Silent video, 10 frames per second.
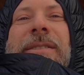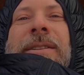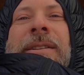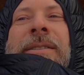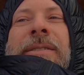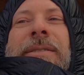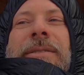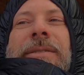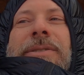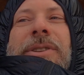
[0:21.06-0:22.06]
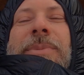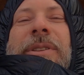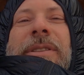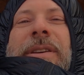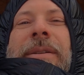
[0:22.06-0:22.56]
o'clock, jumped
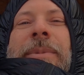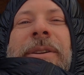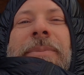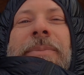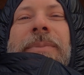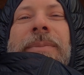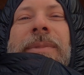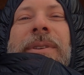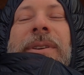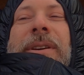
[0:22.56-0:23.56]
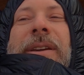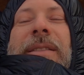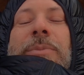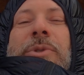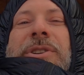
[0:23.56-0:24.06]
in the hammock,
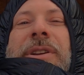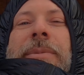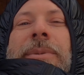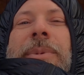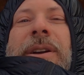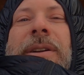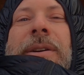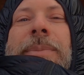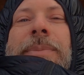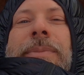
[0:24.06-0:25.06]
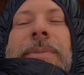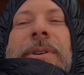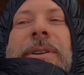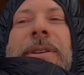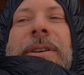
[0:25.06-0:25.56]
got the bridge hammock back up,
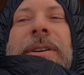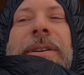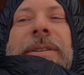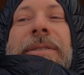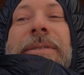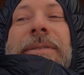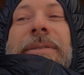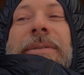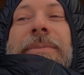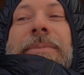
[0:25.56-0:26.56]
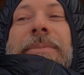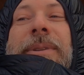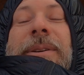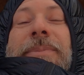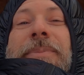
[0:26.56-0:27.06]
and uh,
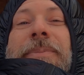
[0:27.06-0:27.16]
man,